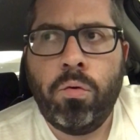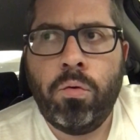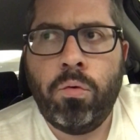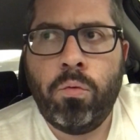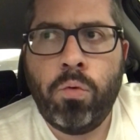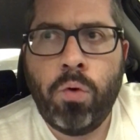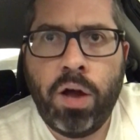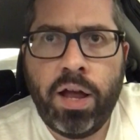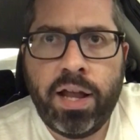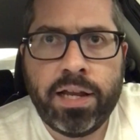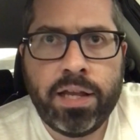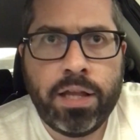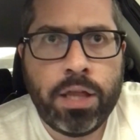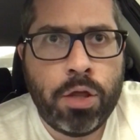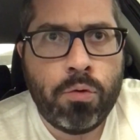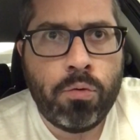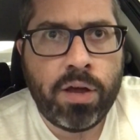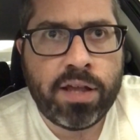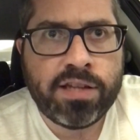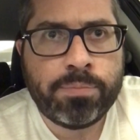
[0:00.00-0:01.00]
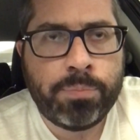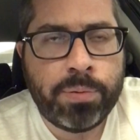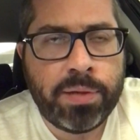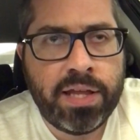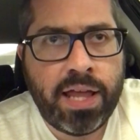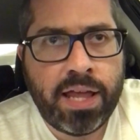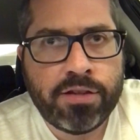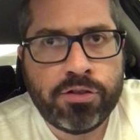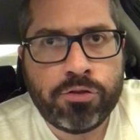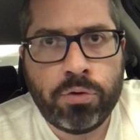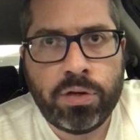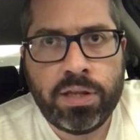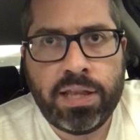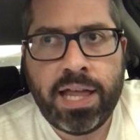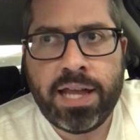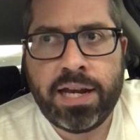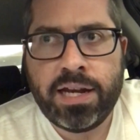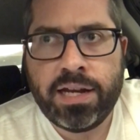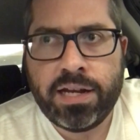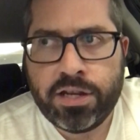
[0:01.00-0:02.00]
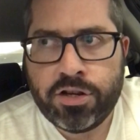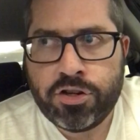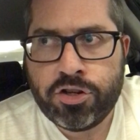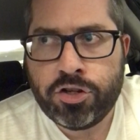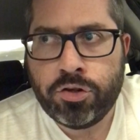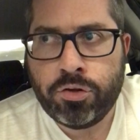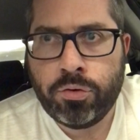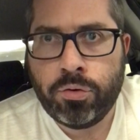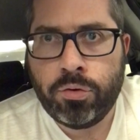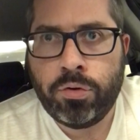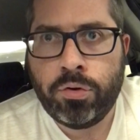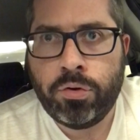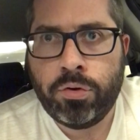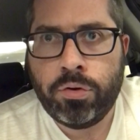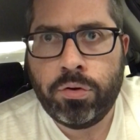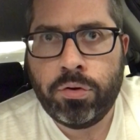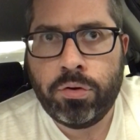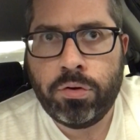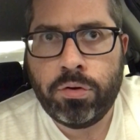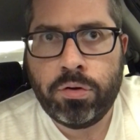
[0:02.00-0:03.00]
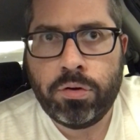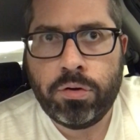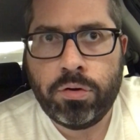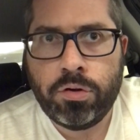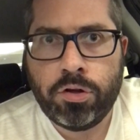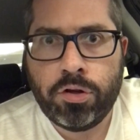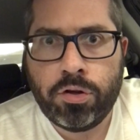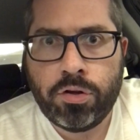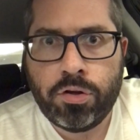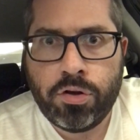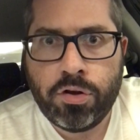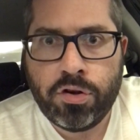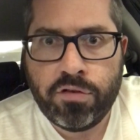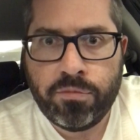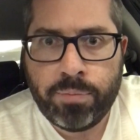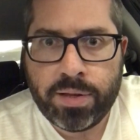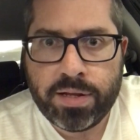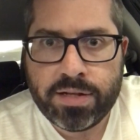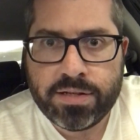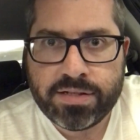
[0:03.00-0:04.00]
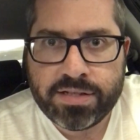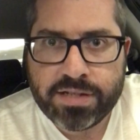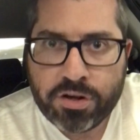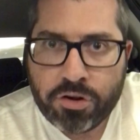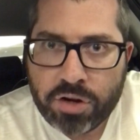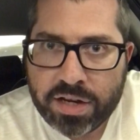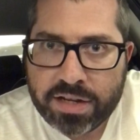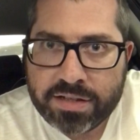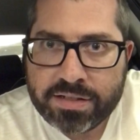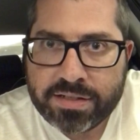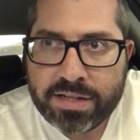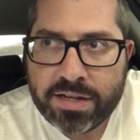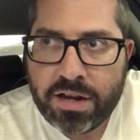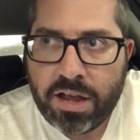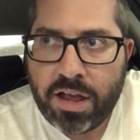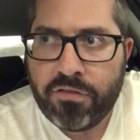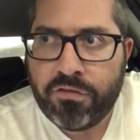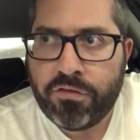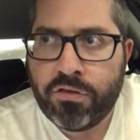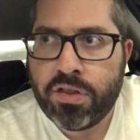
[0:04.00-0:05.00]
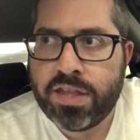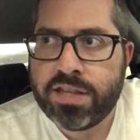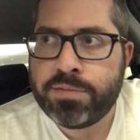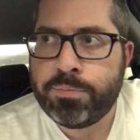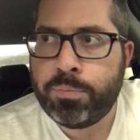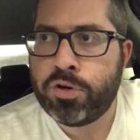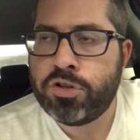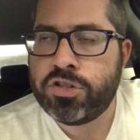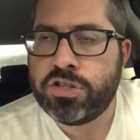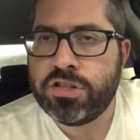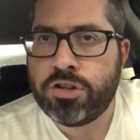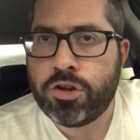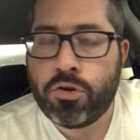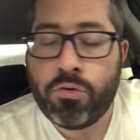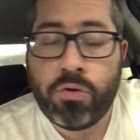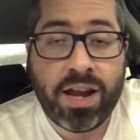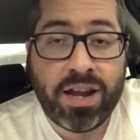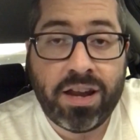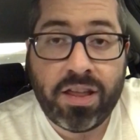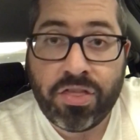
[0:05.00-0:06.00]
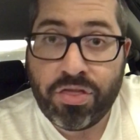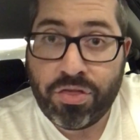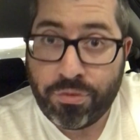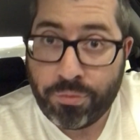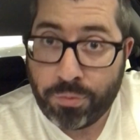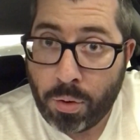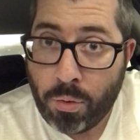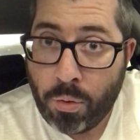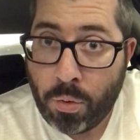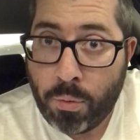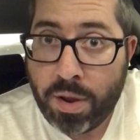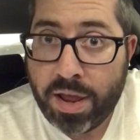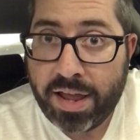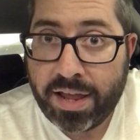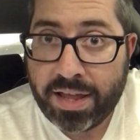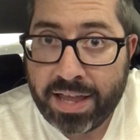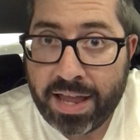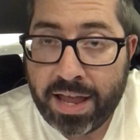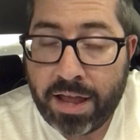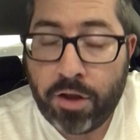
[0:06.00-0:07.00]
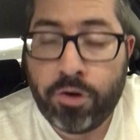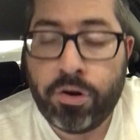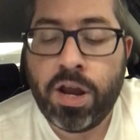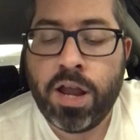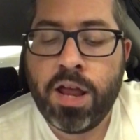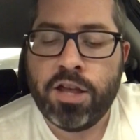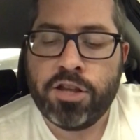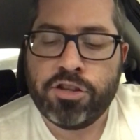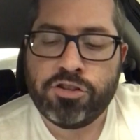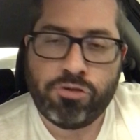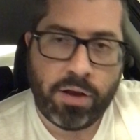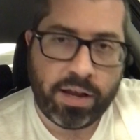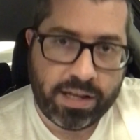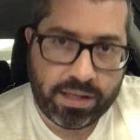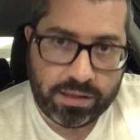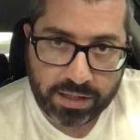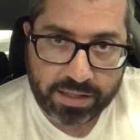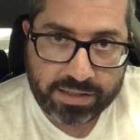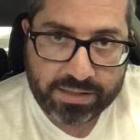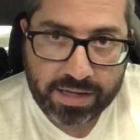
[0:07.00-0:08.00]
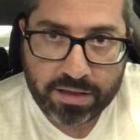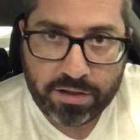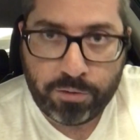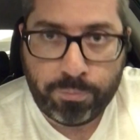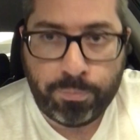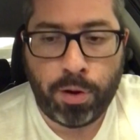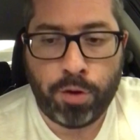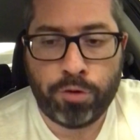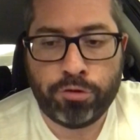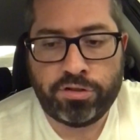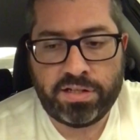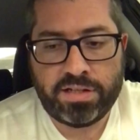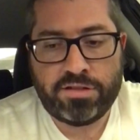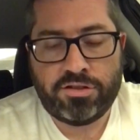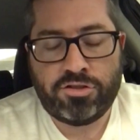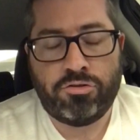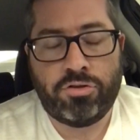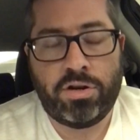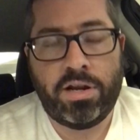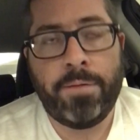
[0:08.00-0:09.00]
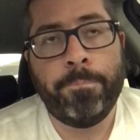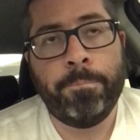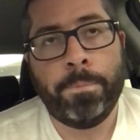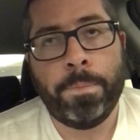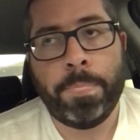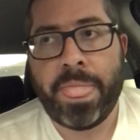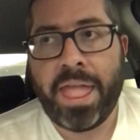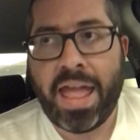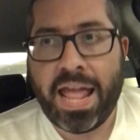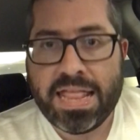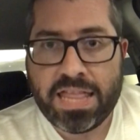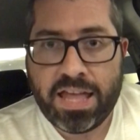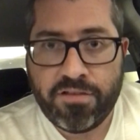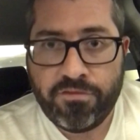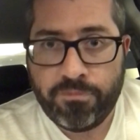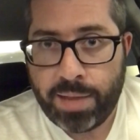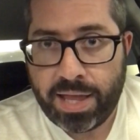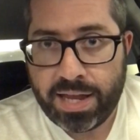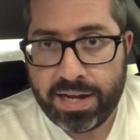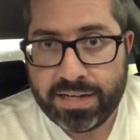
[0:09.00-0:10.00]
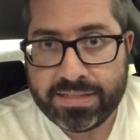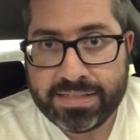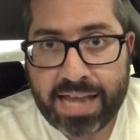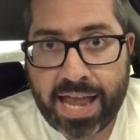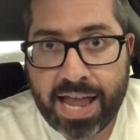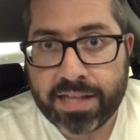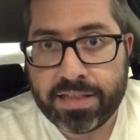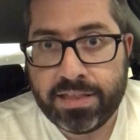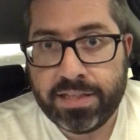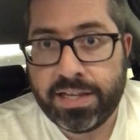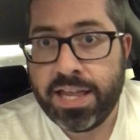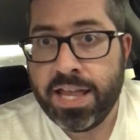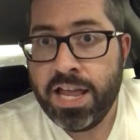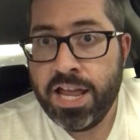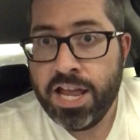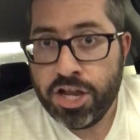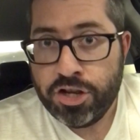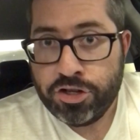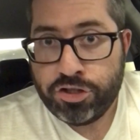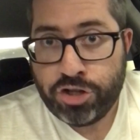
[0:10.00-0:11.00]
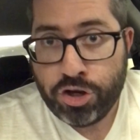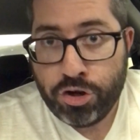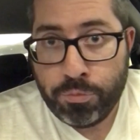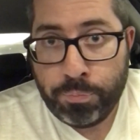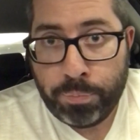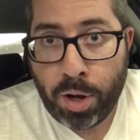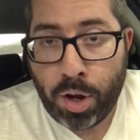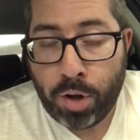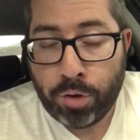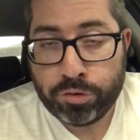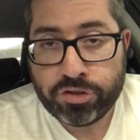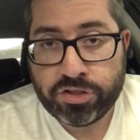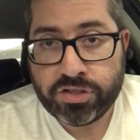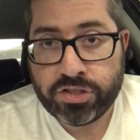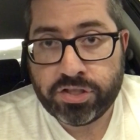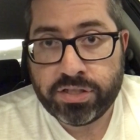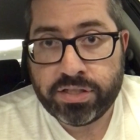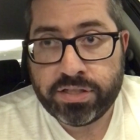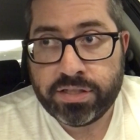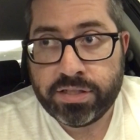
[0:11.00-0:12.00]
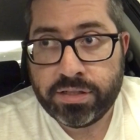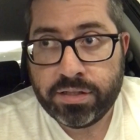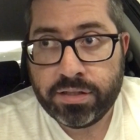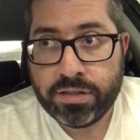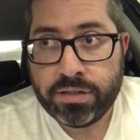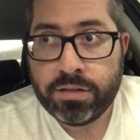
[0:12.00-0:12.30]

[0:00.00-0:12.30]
what USPS related issue could have been serious enough for this person to create a throwaway account? So I clicked on their post history, and they've made exactly 2 posts